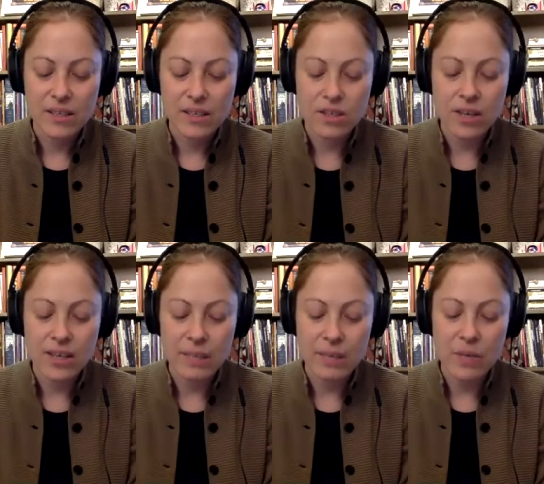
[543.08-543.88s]

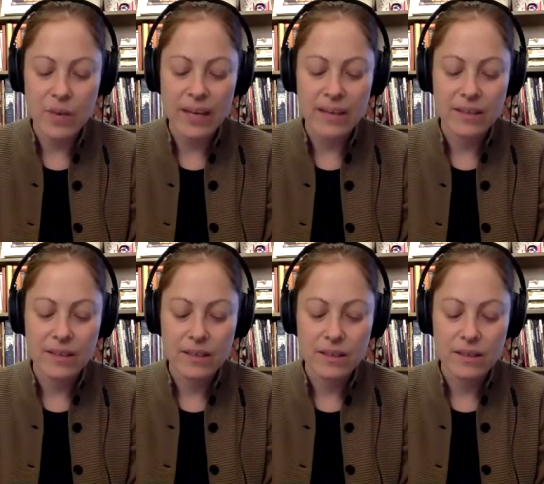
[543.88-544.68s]
startling me awake.
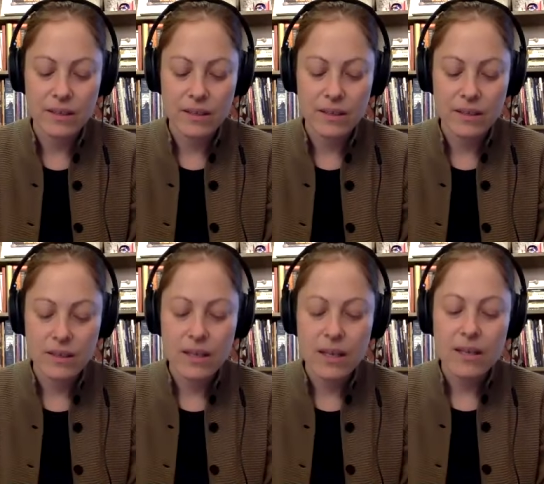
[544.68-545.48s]

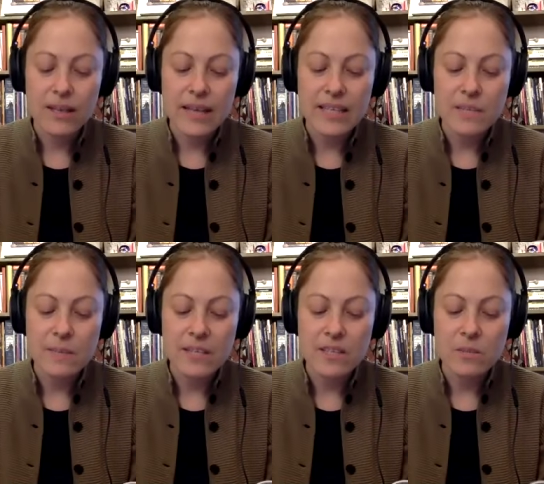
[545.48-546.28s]
Light
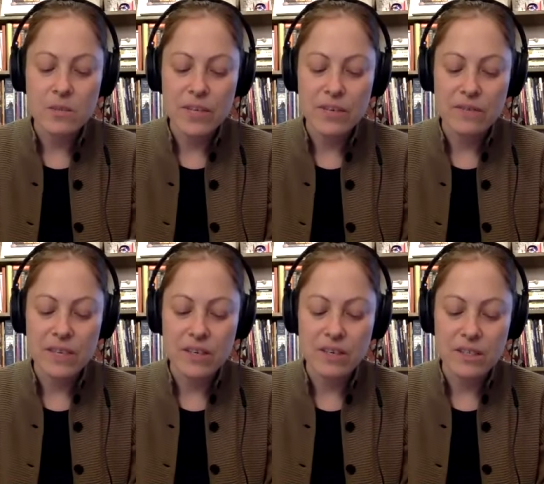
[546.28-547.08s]
spills between her
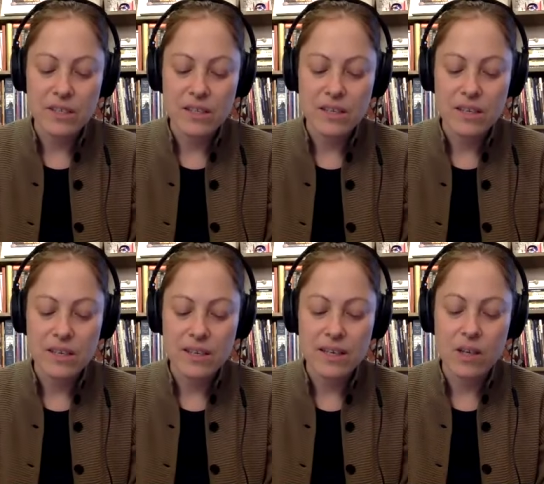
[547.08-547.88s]
fingers,
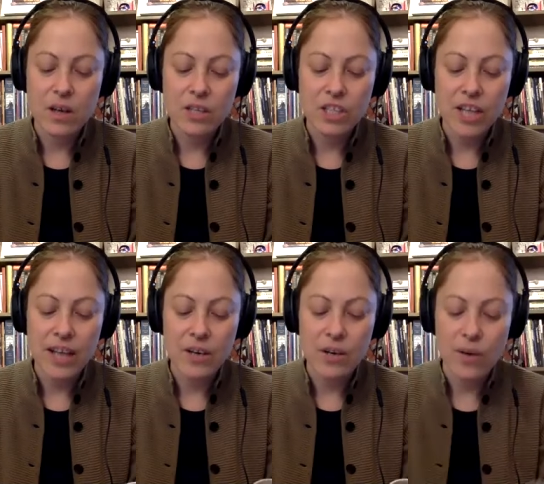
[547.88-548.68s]
then a long
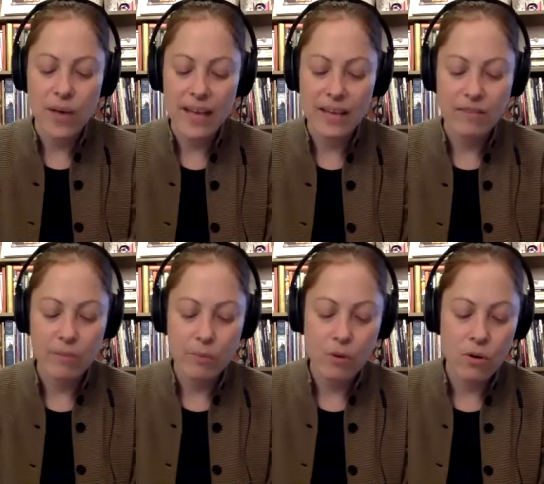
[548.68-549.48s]
shadow hanging
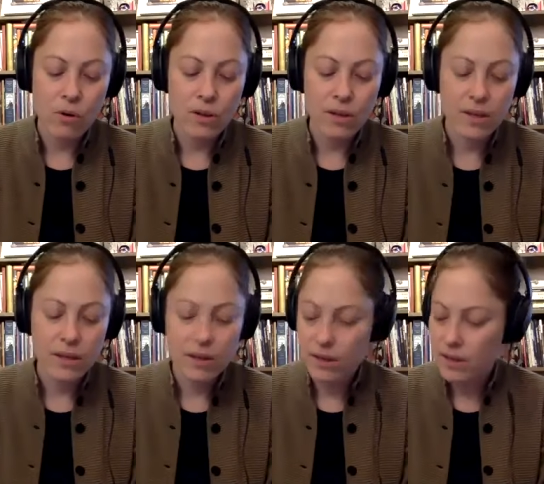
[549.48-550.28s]
from a pole.
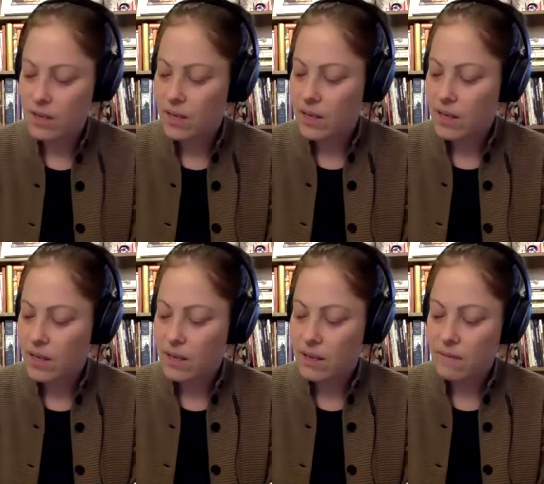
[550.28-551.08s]

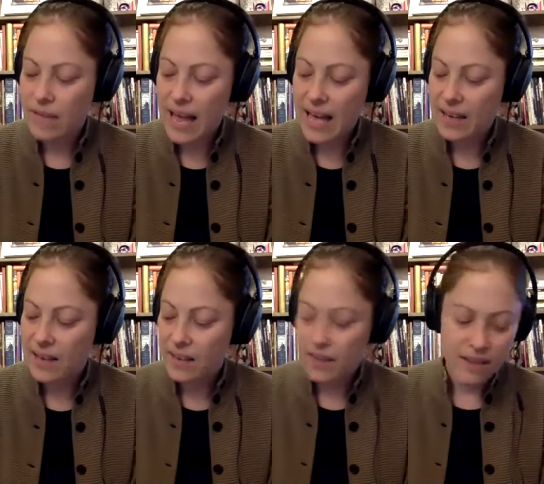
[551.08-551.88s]
Flag
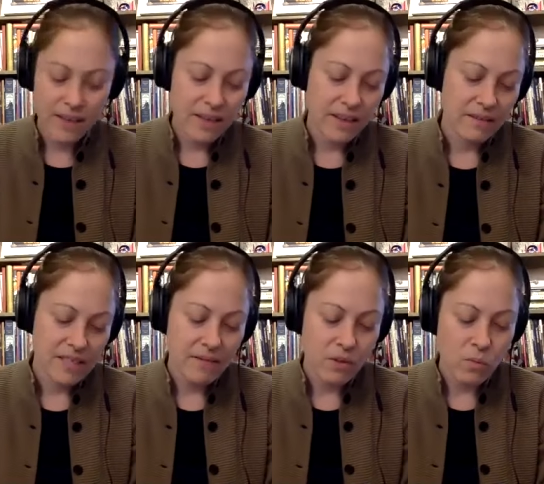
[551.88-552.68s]
of
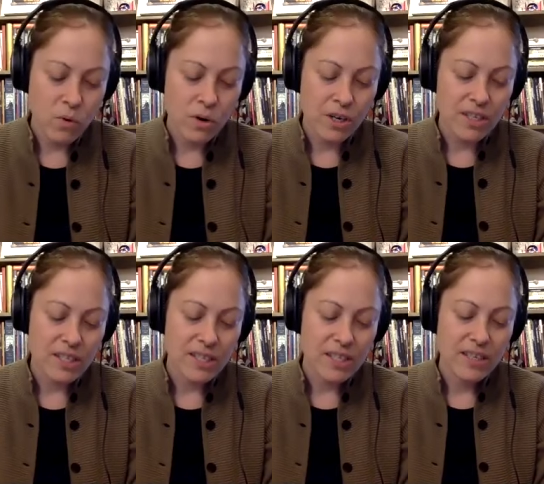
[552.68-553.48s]
civil
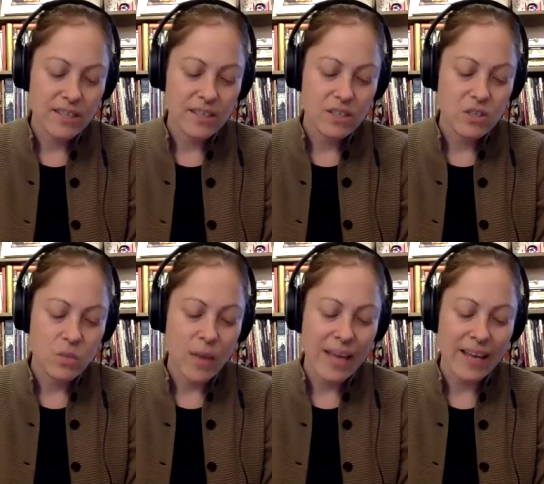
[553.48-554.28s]
wars
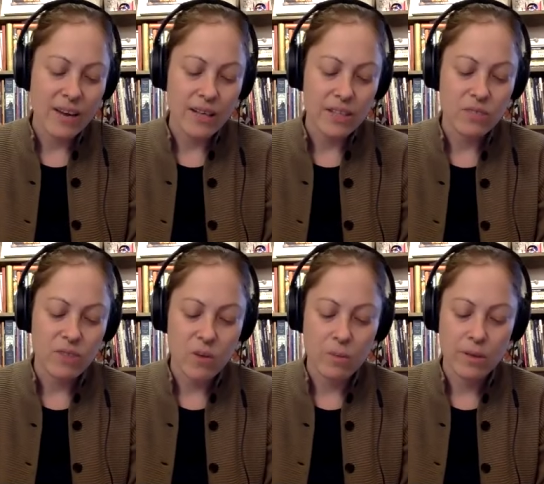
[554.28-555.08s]
swaying on its
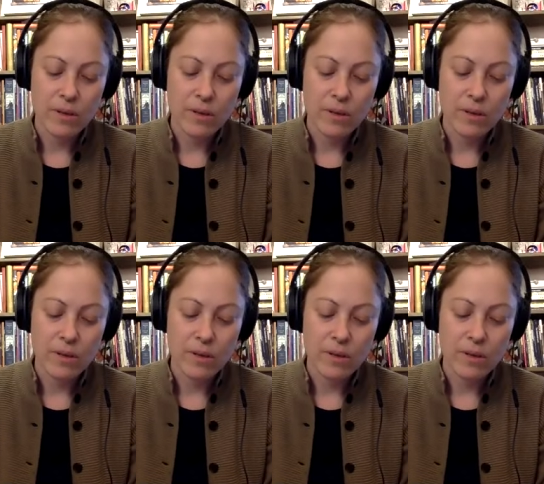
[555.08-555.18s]
rope.